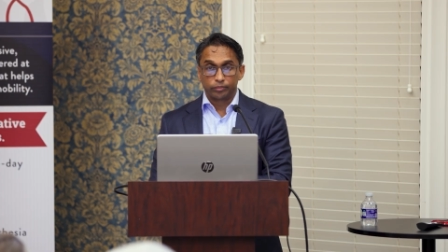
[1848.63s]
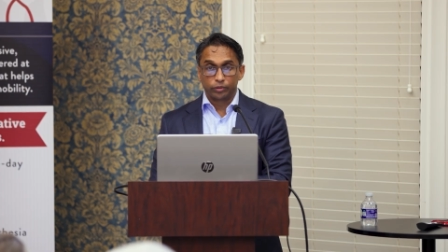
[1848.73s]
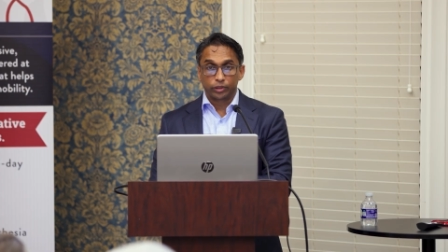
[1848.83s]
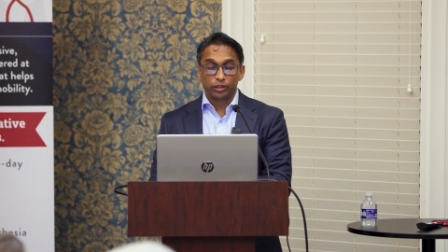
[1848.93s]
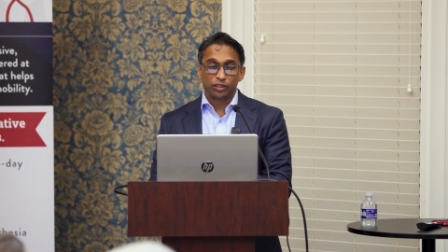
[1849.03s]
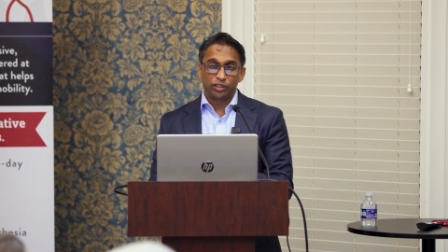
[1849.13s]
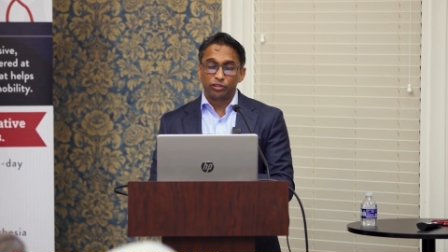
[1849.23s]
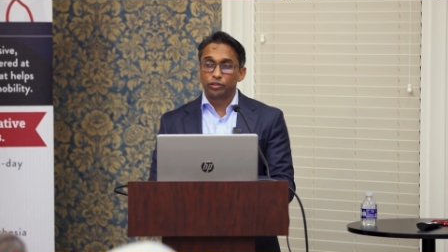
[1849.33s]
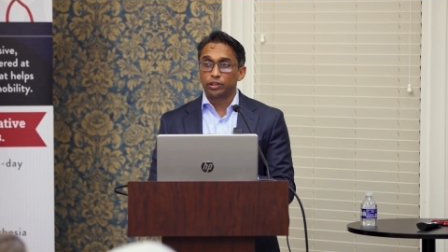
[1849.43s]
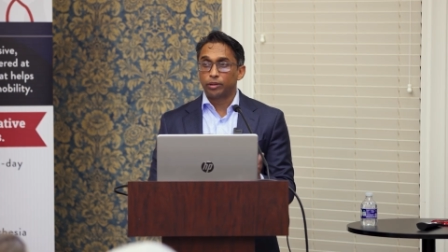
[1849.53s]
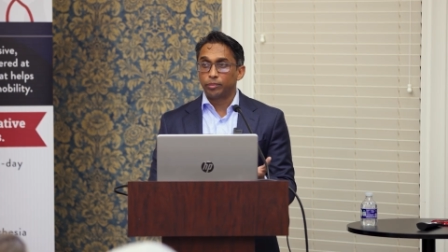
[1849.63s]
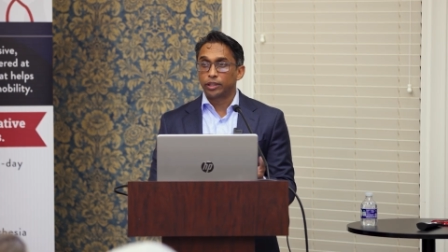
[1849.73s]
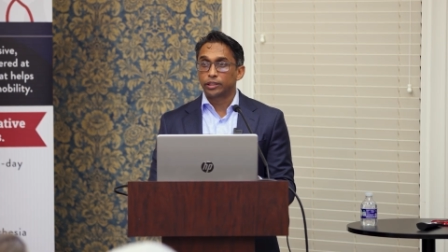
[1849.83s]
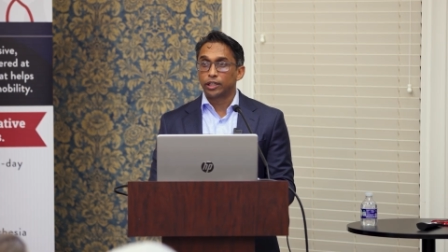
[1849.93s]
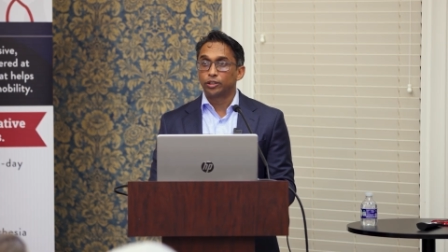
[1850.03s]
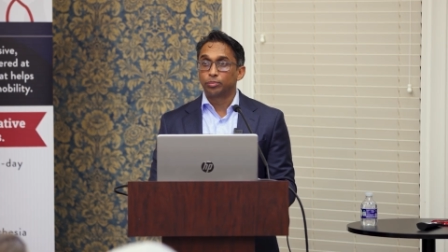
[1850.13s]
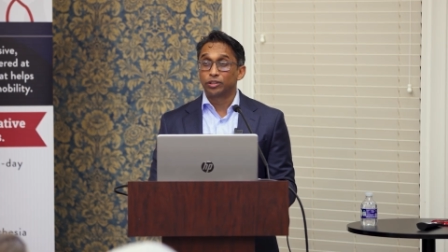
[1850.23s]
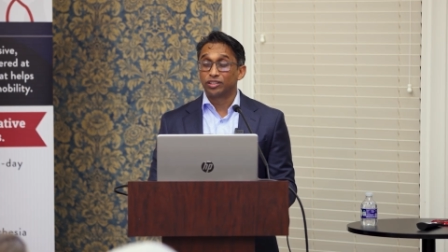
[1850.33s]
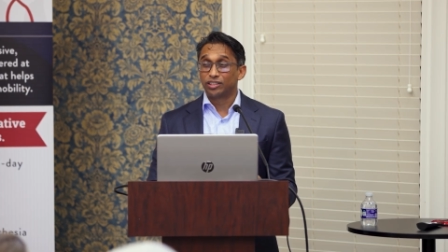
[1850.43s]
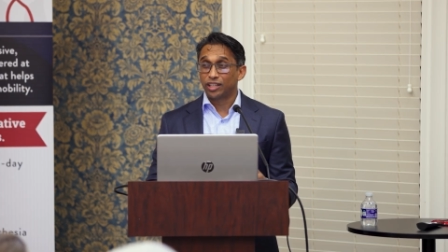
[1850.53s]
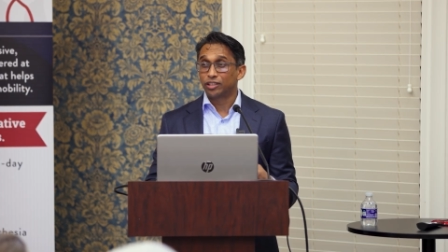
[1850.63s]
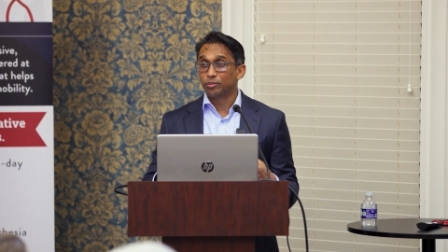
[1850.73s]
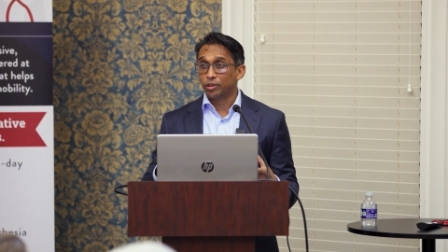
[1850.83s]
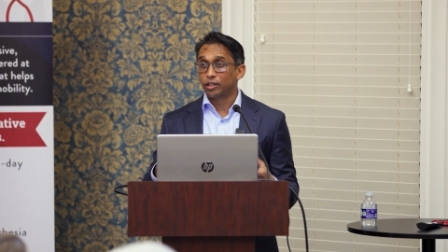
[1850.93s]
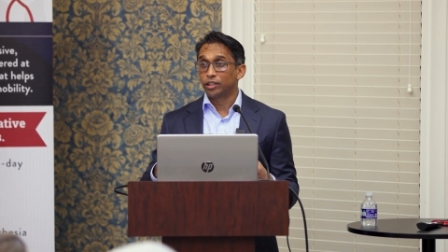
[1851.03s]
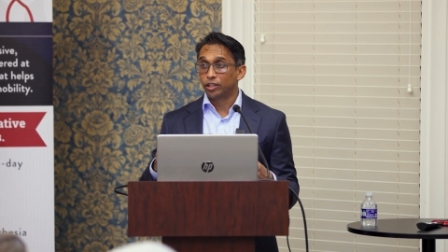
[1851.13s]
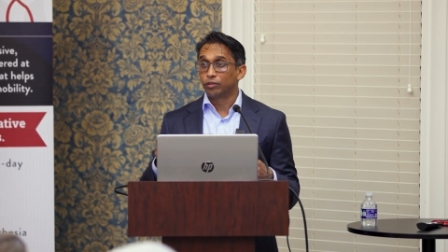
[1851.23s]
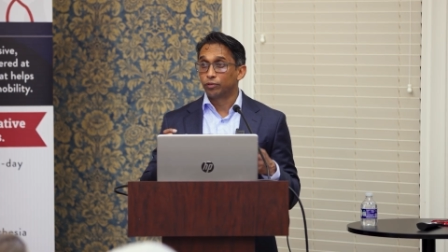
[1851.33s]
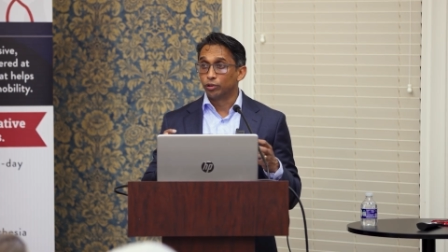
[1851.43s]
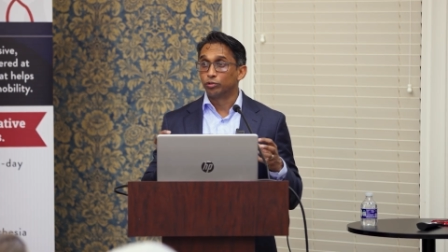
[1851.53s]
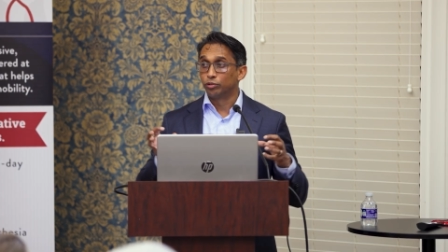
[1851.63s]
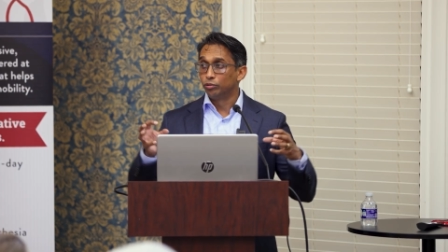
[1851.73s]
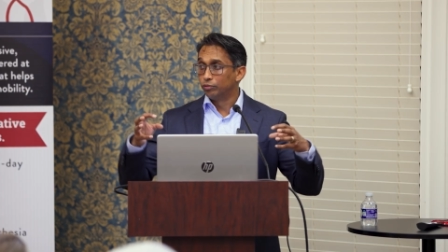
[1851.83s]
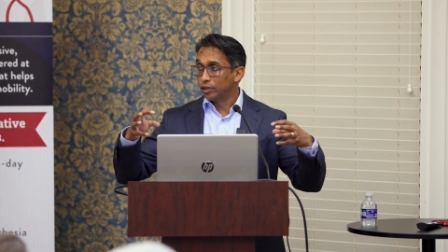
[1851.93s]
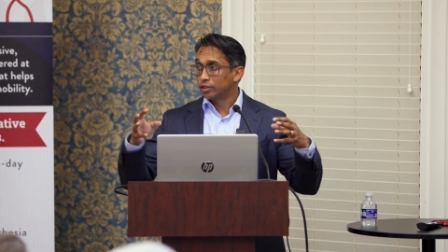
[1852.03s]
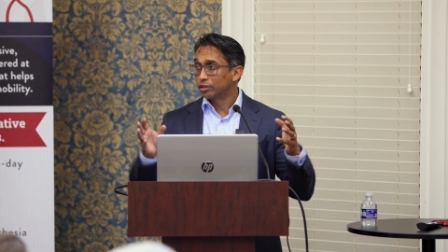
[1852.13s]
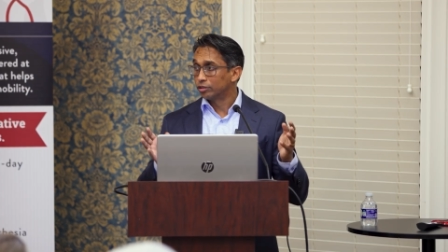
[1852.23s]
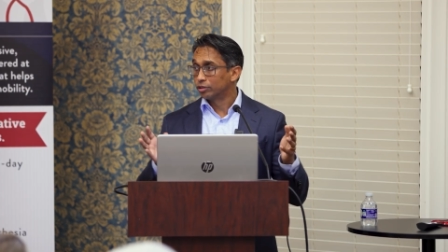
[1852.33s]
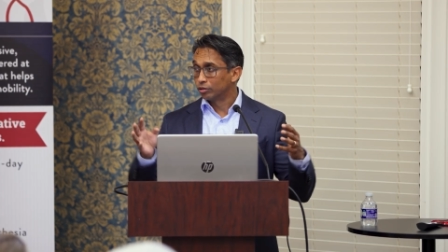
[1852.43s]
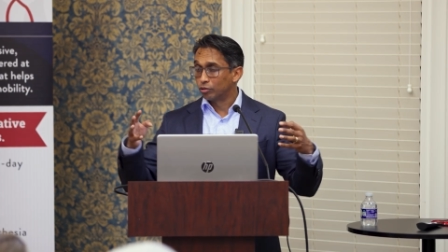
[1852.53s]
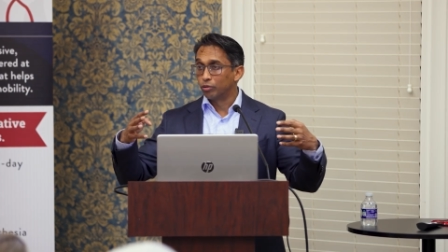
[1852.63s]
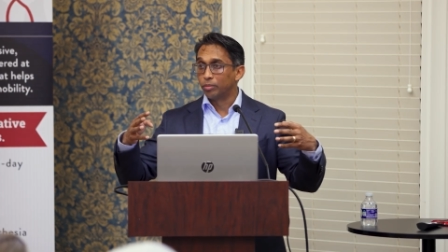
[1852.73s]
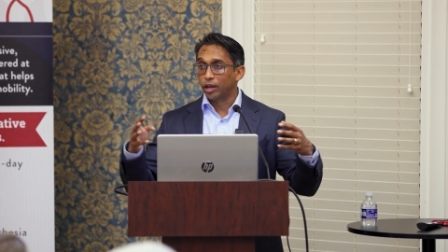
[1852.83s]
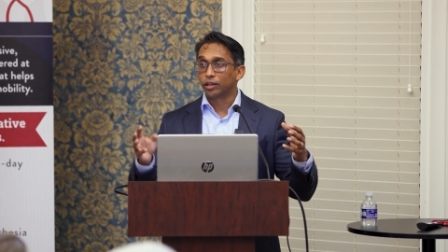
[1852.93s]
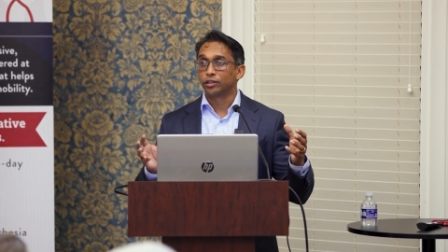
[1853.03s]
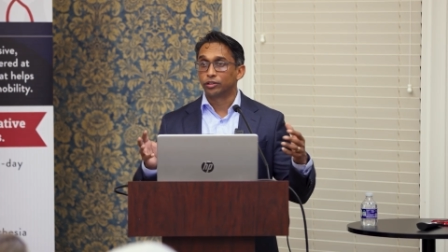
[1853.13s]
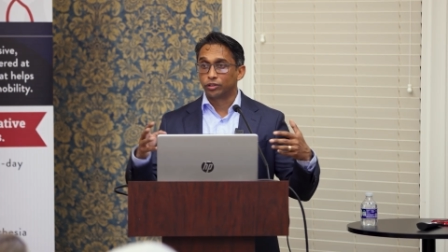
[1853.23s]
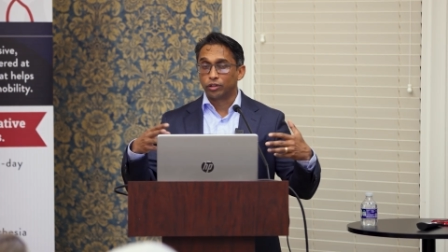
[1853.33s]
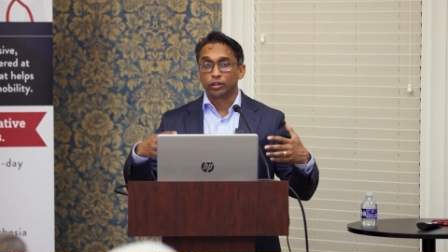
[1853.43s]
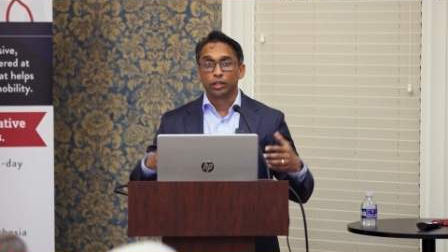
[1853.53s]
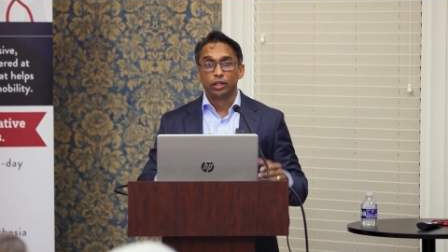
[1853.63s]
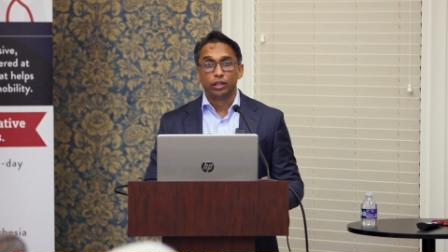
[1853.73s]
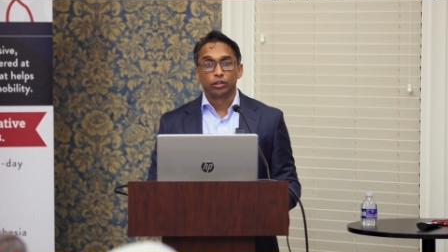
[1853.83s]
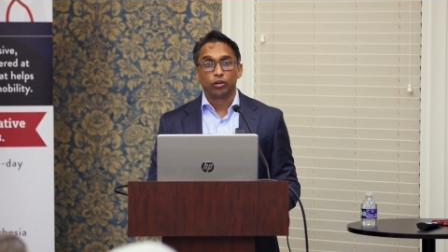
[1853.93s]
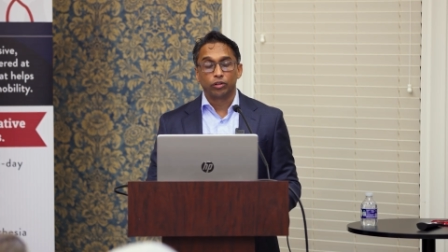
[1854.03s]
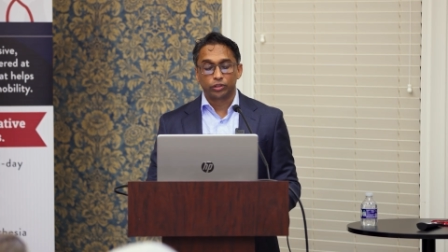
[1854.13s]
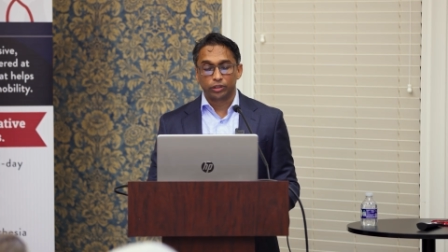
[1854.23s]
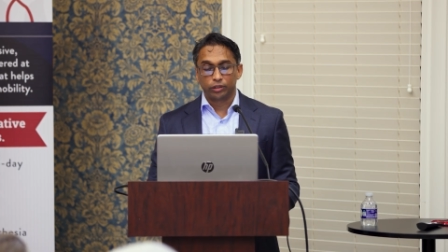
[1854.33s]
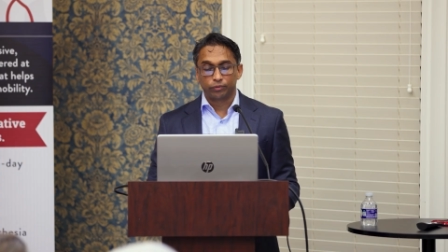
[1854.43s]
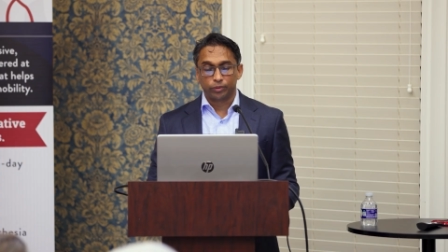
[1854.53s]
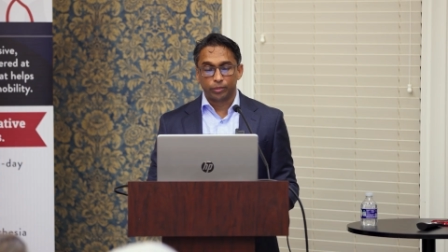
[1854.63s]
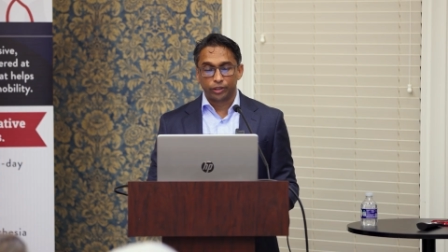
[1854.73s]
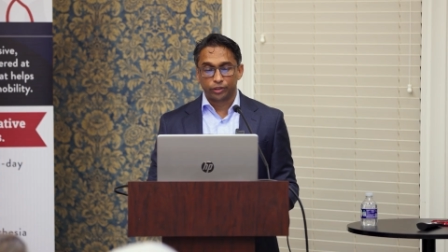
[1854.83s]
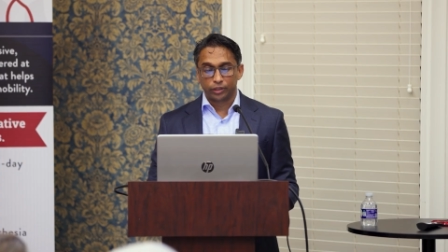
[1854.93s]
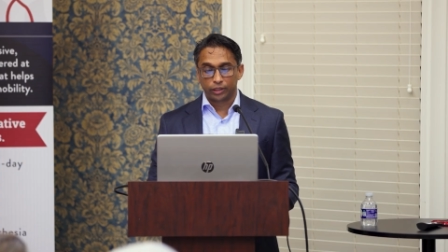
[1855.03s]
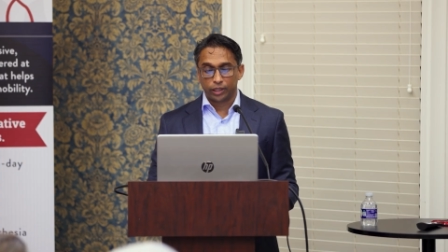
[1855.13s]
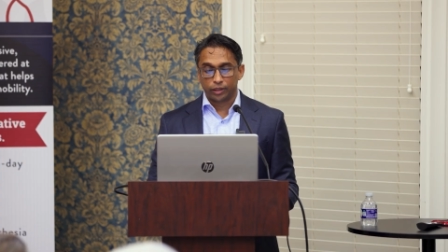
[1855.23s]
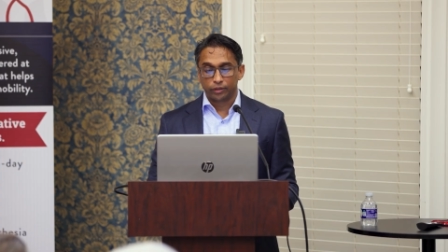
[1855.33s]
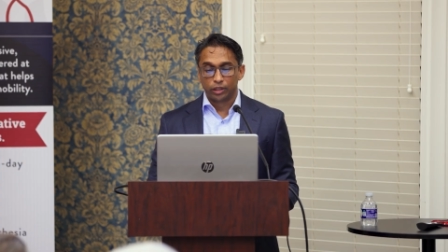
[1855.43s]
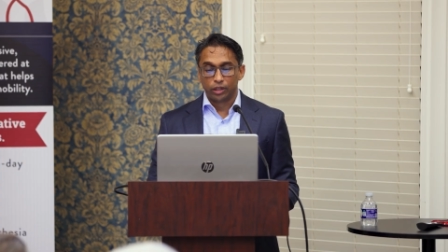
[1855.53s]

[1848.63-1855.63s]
Okay, and usually that makes sense because it takes about a year for those new vessels to grow back and start causing the inflammation again.